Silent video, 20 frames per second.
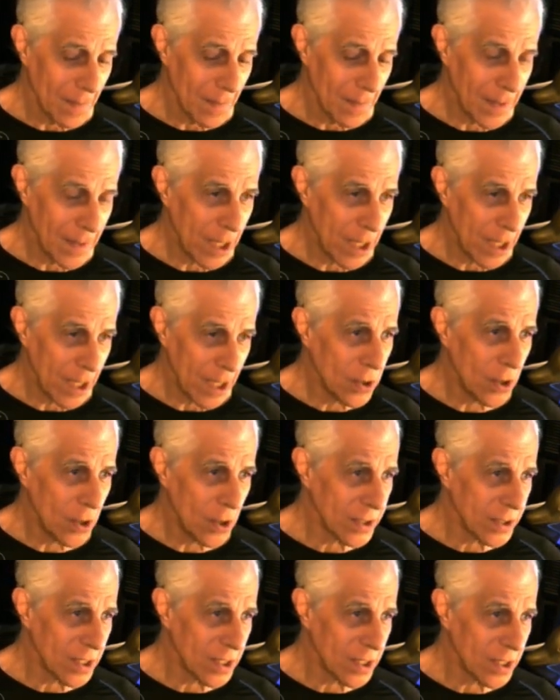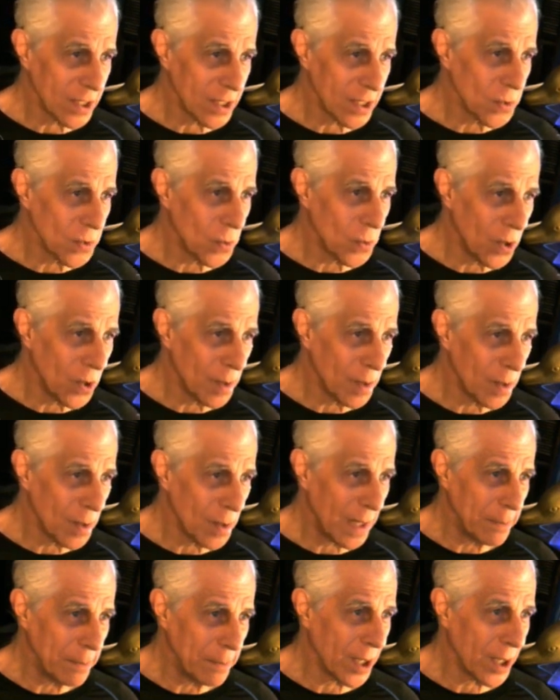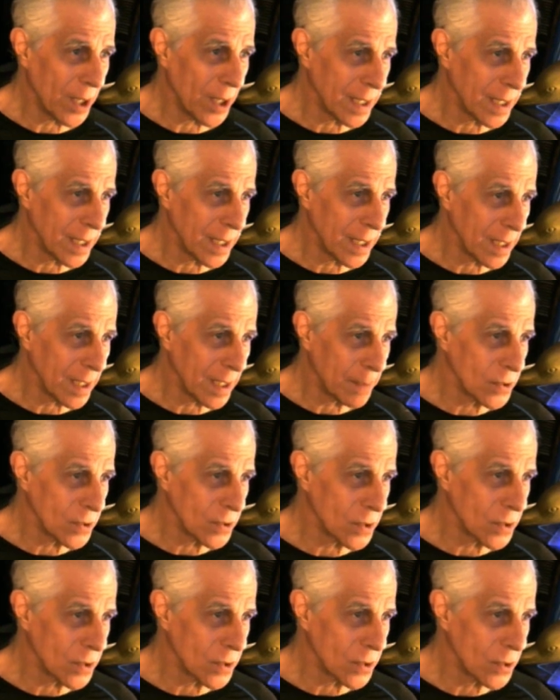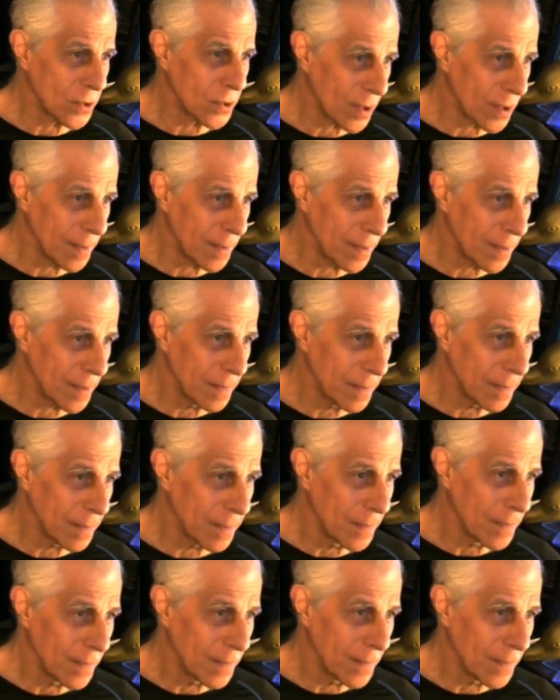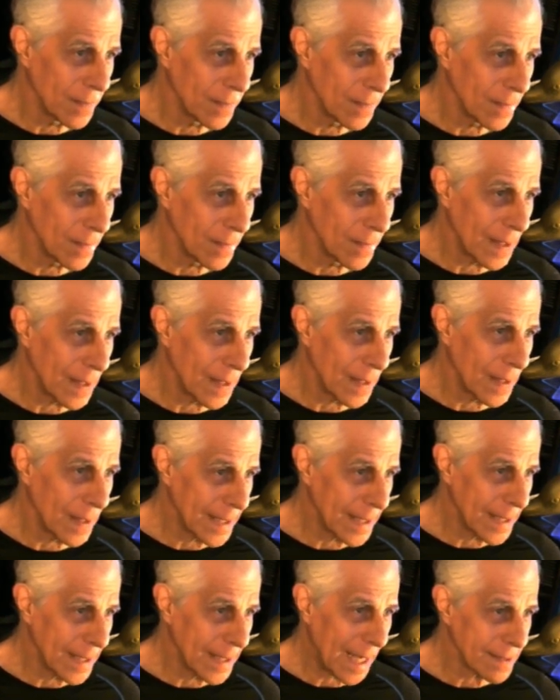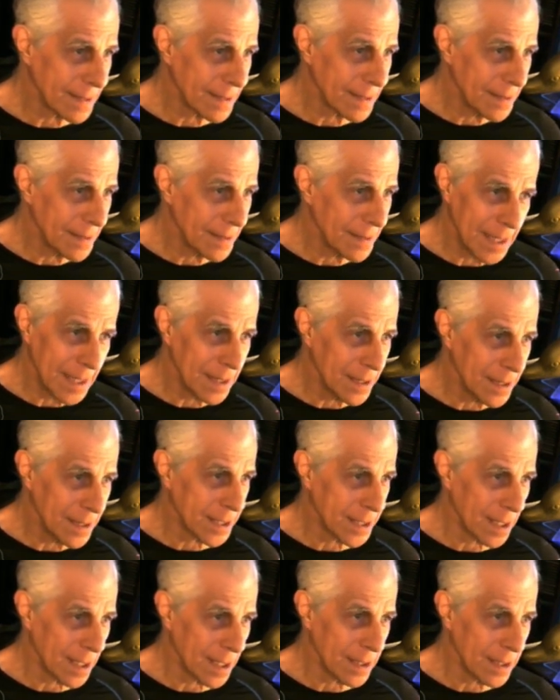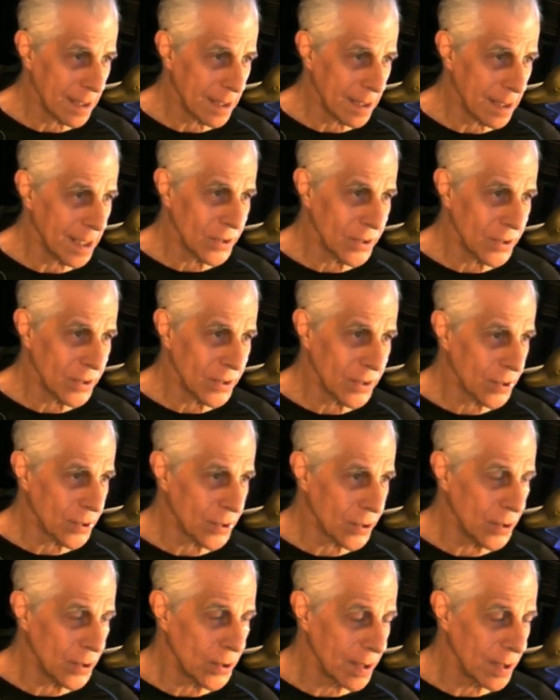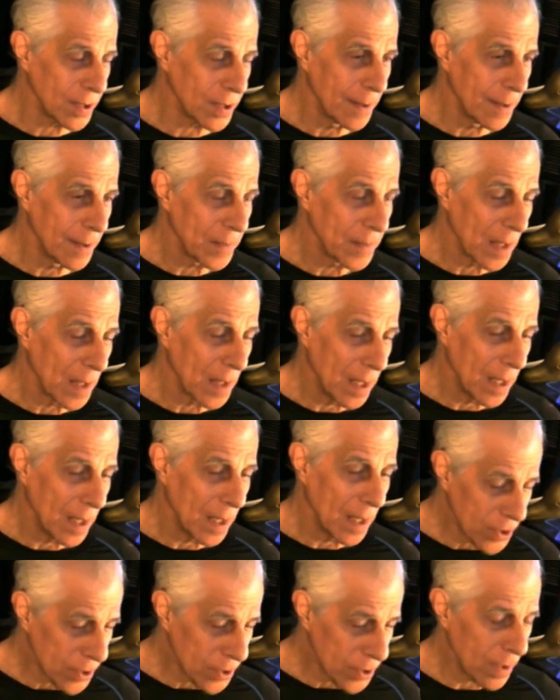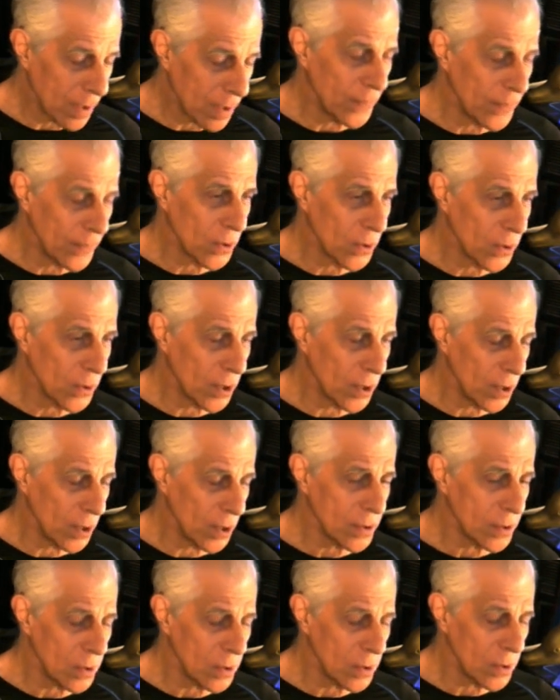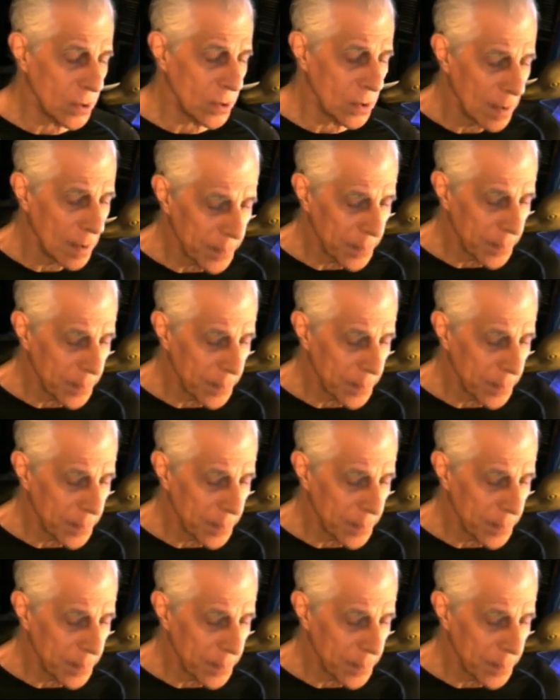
NATO caused this war by barking at Putin's door. And that, in a nutshell, is the truth. Also, if you go to